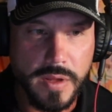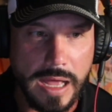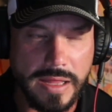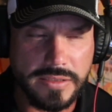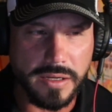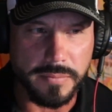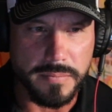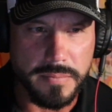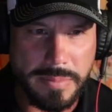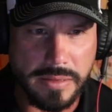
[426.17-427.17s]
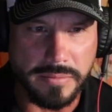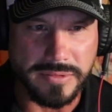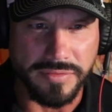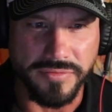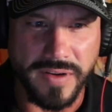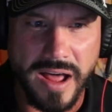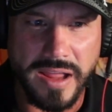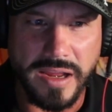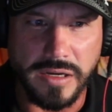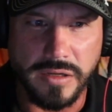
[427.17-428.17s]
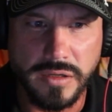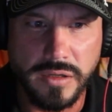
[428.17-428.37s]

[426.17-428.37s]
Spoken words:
I like to maybe define